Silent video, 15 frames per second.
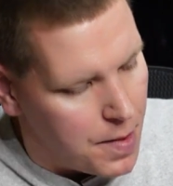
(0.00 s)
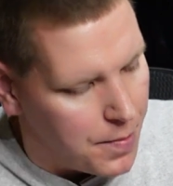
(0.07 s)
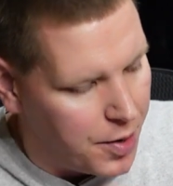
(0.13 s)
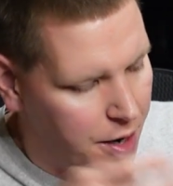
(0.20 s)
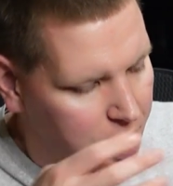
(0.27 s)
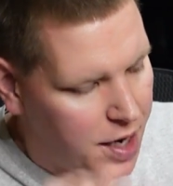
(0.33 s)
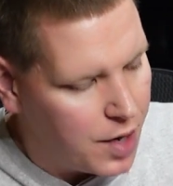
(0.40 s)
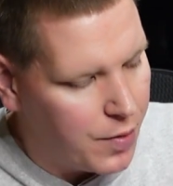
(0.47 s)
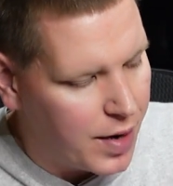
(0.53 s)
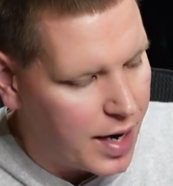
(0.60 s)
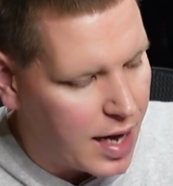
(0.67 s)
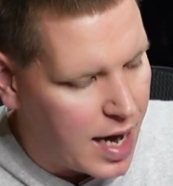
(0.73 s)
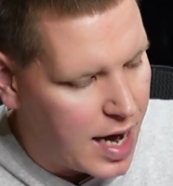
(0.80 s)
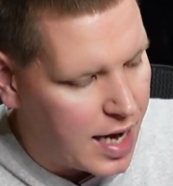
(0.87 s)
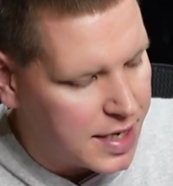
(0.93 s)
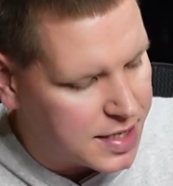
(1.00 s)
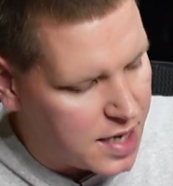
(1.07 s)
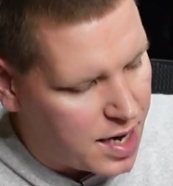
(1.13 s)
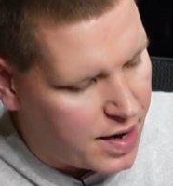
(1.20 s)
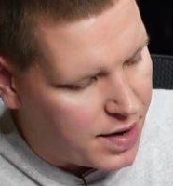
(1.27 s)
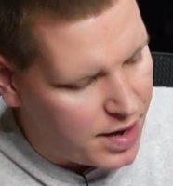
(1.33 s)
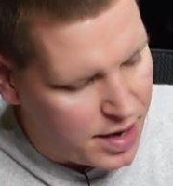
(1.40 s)
But anyway, guys,
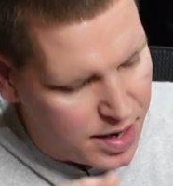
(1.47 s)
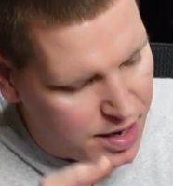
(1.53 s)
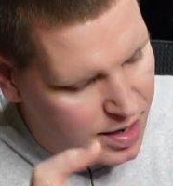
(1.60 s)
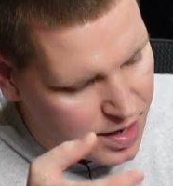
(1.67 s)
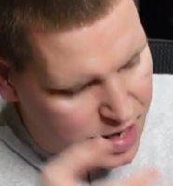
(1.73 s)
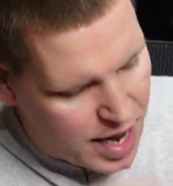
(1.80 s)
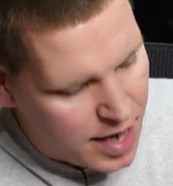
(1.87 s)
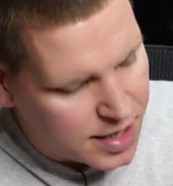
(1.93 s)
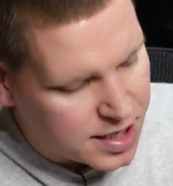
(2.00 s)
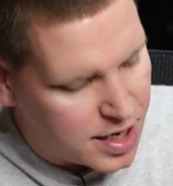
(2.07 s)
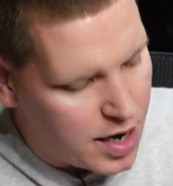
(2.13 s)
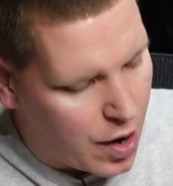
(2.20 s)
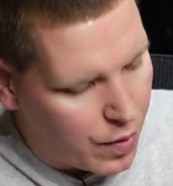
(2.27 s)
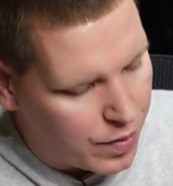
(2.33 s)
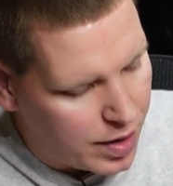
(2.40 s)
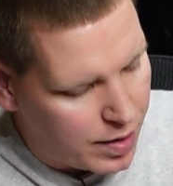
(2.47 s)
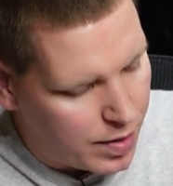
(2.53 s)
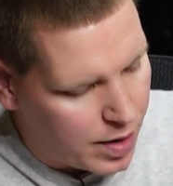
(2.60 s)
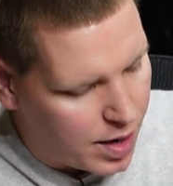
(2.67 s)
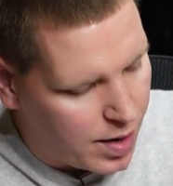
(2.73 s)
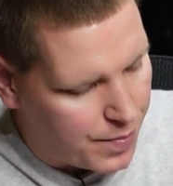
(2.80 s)
that's the only